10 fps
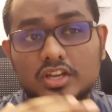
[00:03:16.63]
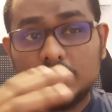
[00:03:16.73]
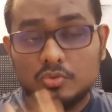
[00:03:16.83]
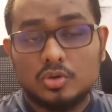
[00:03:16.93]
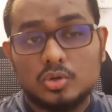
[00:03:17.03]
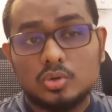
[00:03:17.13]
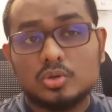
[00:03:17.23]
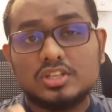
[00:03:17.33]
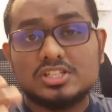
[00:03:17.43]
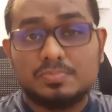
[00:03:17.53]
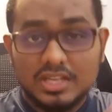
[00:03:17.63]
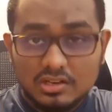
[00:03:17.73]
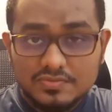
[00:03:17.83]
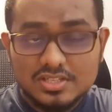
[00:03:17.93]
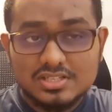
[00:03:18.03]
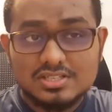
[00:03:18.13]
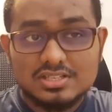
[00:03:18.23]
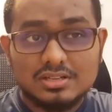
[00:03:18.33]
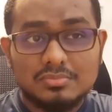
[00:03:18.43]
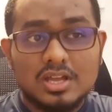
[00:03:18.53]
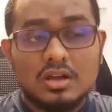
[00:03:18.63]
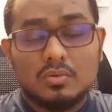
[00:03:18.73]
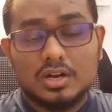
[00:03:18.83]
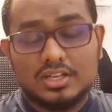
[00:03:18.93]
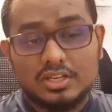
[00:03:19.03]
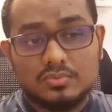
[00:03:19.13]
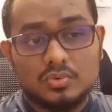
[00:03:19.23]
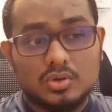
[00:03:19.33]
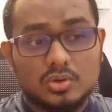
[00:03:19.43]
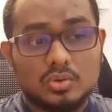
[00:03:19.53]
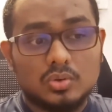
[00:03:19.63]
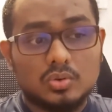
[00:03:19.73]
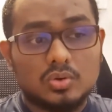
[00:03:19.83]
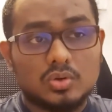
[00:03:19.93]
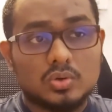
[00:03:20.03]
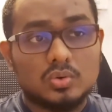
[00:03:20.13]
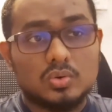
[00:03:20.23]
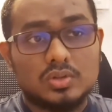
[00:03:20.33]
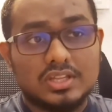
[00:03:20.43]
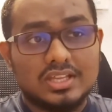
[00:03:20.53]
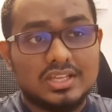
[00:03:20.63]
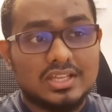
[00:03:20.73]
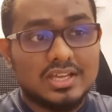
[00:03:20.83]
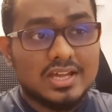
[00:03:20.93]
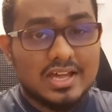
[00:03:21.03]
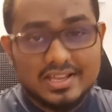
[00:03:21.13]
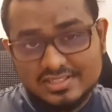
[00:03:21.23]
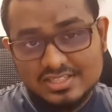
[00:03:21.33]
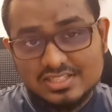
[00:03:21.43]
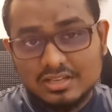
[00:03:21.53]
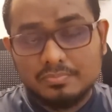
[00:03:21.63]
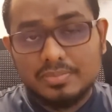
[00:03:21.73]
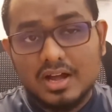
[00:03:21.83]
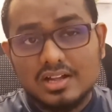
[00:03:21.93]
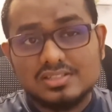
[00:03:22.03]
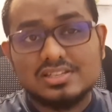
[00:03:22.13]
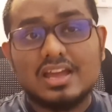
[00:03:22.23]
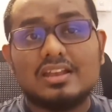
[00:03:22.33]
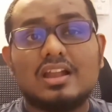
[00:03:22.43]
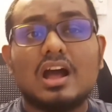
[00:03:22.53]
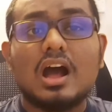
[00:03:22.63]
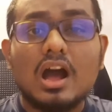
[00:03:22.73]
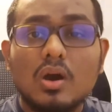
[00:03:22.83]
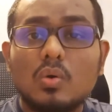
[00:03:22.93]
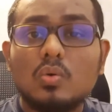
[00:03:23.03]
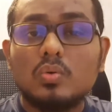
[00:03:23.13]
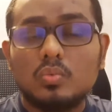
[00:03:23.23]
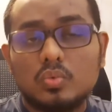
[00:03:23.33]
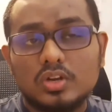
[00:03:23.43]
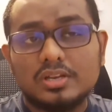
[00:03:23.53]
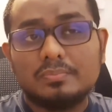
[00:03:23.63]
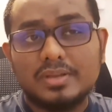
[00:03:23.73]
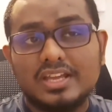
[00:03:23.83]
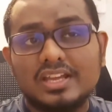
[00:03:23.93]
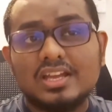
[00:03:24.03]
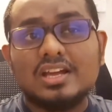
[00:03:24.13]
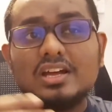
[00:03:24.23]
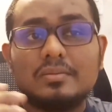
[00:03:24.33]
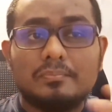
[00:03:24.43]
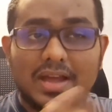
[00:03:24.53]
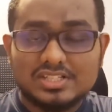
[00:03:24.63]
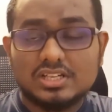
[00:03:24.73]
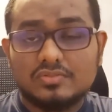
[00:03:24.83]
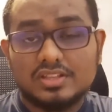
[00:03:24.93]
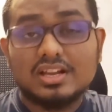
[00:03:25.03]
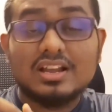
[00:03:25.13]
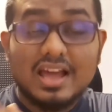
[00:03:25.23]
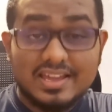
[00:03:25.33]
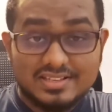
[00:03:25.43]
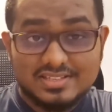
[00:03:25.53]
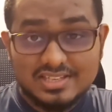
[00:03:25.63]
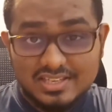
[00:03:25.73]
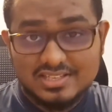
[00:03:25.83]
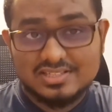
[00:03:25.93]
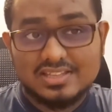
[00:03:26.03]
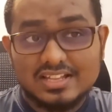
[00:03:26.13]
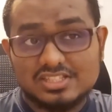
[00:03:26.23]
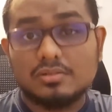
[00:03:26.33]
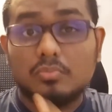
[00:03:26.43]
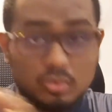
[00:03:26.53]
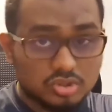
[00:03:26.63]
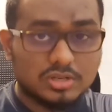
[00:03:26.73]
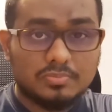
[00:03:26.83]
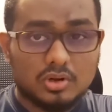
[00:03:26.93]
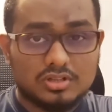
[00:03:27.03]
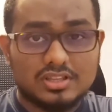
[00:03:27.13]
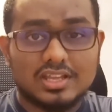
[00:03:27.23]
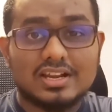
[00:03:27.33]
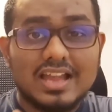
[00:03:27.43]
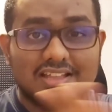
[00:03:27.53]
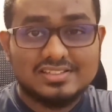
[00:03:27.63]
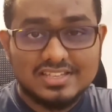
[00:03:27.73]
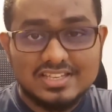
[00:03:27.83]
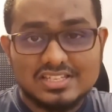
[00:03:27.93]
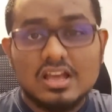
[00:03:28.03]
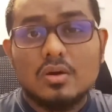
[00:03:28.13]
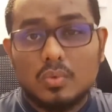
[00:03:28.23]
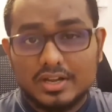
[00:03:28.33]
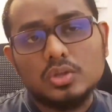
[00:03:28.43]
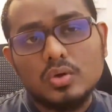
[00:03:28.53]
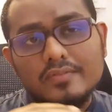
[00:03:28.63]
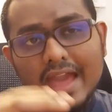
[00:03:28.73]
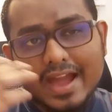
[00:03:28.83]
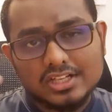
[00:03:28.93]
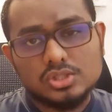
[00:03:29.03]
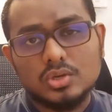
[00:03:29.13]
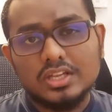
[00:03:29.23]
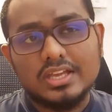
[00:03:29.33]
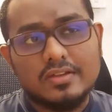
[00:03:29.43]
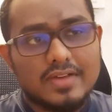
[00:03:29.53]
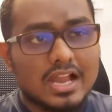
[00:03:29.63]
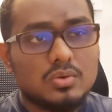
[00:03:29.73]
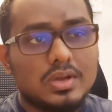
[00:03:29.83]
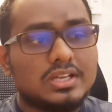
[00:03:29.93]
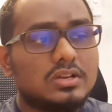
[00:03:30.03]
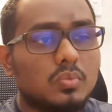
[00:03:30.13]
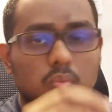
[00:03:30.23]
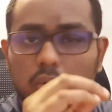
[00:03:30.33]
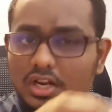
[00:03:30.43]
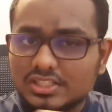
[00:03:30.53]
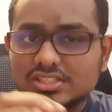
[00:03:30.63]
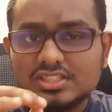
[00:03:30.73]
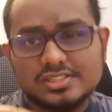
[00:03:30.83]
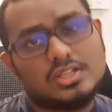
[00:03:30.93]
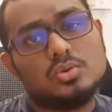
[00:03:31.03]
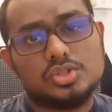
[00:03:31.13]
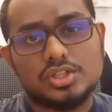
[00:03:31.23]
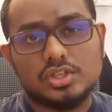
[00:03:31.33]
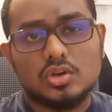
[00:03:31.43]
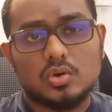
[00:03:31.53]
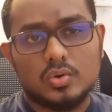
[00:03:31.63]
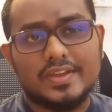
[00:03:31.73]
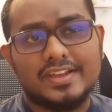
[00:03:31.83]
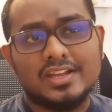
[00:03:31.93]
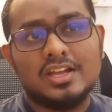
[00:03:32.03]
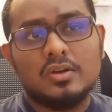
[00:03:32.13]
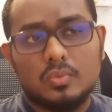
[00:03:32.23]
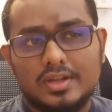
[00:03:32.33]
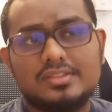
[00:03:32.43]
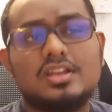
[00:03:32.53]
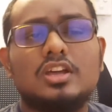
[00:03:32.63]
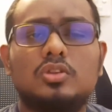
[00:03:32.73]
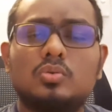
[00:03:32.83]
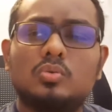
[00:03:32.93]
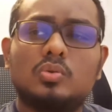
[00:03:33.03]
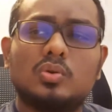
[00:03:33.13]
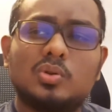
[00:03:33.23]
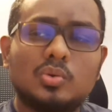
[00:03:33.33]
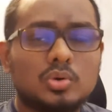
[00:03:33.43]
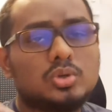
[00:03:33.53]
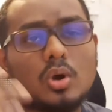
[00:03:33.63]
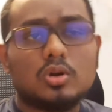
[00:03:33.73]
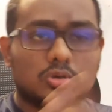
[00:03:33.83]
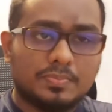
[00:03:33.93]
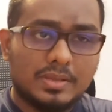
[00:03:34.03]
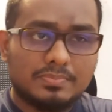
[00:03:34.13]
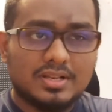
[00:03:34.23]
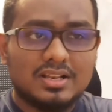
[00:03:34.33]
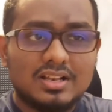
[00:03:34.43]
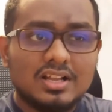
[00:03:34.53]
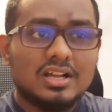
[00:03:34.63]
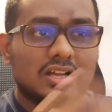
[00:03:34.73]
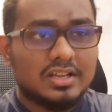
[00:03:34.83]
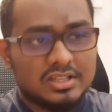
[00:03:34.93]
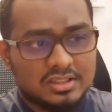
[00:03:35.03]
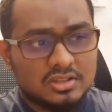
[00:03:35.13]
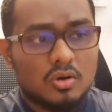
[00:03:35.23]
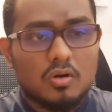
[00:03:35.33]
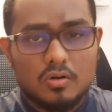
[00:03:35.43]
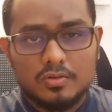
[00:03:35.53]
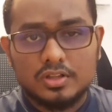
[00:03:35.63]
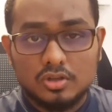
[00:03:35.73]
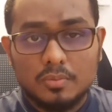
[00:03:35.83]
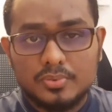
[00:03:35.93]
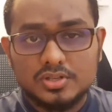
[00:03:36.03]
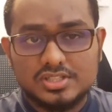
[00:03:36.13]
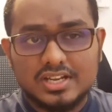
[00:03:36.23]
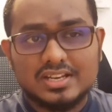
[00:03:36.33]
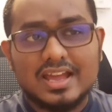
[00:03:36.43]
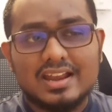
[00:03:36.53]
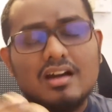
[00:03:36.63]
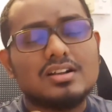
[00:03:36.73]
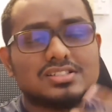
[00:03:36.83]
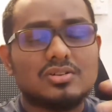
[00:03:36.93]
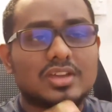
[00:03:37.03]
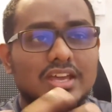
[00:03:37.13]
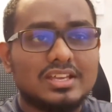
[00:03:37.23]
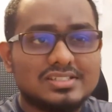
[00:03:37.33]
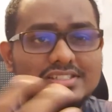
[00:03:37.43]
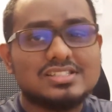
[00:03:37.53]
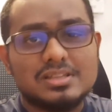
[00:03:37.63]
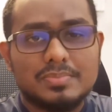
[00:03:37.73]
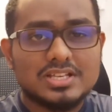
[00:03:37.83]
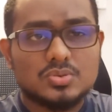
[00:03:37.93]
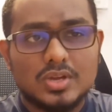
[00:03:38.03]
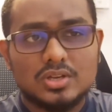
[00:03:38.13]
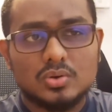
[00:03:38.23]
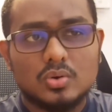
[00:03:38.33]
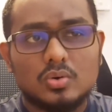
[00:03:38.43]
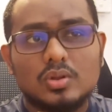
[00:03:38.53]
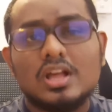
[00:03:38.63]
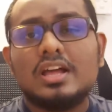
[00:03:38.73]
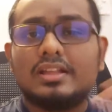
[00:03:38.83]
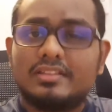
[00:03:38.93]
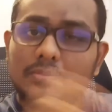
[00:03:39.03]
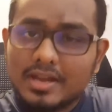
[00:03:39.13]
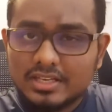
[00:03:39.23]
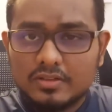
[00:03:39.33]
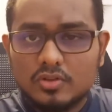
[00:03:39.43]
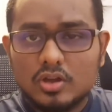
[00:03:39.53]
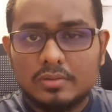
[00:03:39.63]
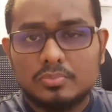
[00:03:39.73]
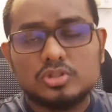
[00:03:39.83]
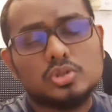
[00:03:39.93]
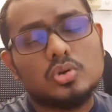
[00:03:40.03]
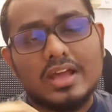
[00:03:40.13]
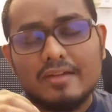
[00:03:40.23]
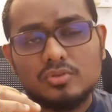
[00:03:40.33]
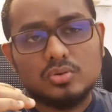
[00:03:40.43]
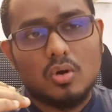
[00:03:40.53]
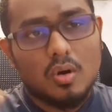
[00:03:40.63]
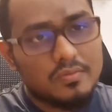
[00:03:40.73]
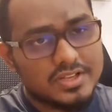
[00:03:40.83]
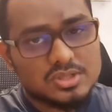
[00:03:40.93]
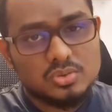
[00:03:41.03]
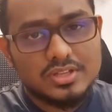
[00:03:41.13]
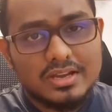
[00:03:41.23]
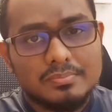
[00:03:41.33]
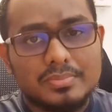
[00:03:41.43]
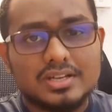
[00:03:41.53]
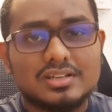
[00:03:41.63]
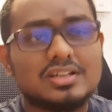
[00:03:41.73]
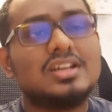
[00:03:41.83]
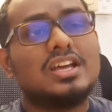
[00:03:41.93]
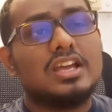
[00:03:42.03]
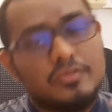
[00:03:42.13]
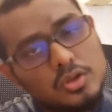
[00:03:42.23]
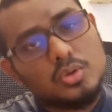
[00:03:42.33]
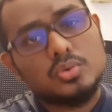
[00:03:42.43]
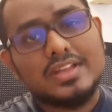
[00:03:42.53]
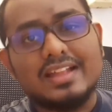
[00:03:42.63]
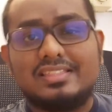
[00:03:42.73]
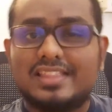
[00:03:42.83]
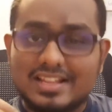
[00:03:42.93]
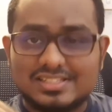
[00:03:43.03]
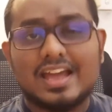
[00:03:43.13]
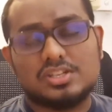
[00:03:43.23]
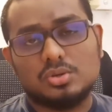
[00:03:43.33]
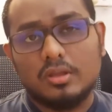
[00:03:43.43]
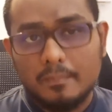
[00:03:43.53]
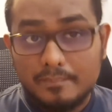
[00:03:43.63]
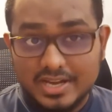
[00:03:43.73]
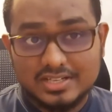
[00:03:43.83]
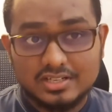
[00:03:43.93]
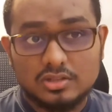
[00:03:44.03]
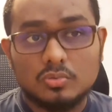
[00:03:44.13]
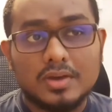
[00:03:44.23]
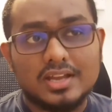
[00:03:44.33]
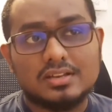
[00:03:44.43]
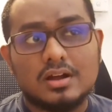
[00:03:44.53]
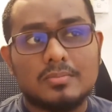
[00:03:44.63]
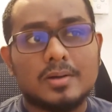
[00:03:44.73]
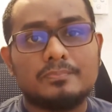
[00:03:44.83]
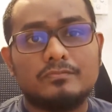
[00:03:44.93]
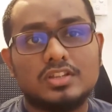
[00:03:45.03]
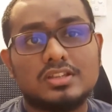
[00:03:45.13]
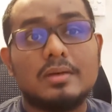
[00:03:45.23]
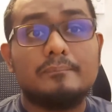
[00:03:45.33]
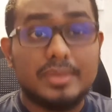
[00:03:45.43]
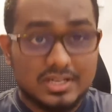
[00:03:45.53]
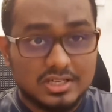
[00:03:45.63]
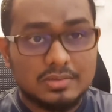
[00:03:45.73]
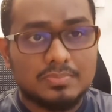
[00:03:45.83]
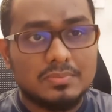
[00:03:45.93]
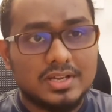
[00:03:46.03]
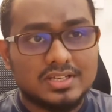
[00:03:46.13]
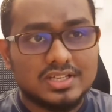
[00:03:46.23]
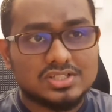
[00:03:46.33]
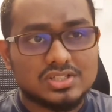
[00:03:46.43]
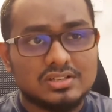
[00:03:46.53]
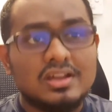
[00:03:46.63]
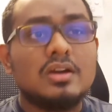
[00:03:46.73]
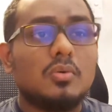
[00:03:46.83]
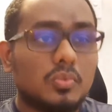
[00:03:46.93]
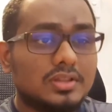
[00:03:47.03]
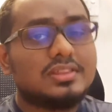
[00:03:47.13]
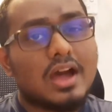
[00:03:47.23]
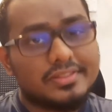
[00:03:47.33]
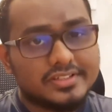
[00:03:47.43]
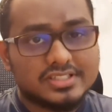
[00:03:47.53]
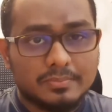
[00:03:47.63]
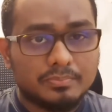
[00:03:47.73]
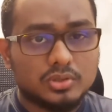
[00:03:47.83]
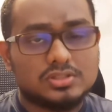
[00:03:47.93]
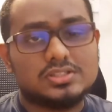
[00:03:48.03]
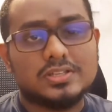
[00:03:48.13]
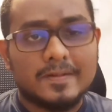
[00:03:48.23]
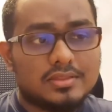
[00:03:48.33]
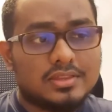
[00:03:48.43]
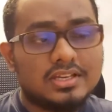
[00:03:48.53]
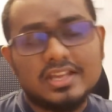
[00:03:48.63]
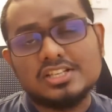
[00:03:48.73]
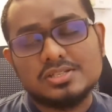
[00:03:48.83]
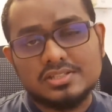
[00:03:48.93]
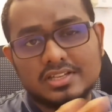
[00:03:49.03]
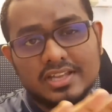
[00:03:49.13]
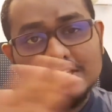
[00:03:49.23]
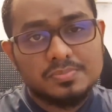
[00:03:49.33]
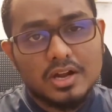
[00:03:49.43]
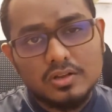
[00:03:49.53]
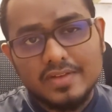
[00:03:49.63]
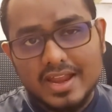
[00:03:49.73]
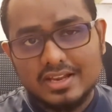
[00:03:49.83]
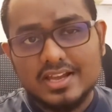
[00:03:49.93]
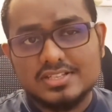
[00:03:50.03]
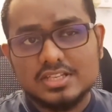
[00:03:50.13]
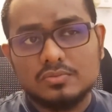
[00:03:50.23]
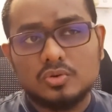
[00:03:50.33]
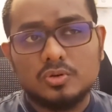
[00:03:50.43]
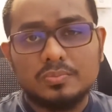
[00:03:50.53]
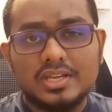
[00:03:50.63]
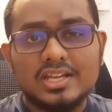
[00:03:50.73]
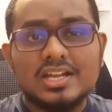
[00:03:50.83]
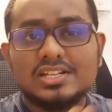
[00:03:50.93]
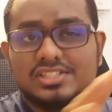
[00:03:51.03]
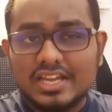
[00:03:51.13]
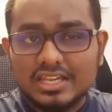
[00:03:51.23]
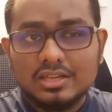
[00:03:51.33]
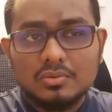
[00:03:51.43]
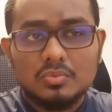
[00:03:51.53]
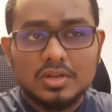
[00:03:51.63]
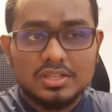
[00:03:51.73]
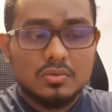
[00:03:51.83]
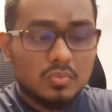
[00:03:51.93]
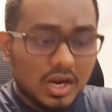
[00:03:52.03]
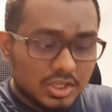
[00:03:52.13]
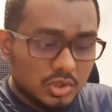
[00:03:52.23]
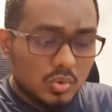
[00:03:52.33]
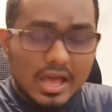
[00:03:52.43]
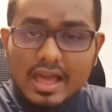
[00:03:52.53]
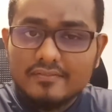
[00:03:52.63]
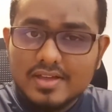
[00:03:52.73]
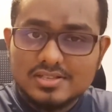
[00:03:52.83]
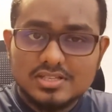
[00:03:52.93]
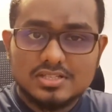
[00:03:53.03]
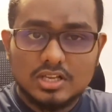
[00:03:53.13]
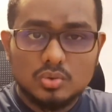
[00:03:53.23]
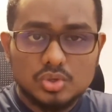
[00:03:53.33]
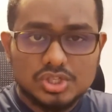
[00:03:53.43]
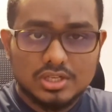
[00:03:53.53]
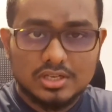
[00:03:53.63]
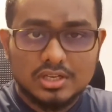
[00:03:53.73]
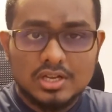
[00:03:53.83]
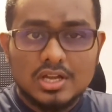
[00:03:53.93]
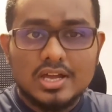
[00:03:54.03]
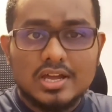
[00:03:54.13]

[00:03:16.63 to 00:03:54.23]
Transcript: it would do to the speed of the system, what it would do to the existing parts, and how would it be matching with the client's ease. That's the most important thing, client's ease. What you have actually evaluated, what is the solution you're going with, you could talk to people in your project and ask, okay, is this the best way to go? They might give your inputs. You don't have to always do that, but if you do that, that's actually better. You might come up with a better implementation with others' inputs. The next part of analyzing would be checking whether what you have as a solution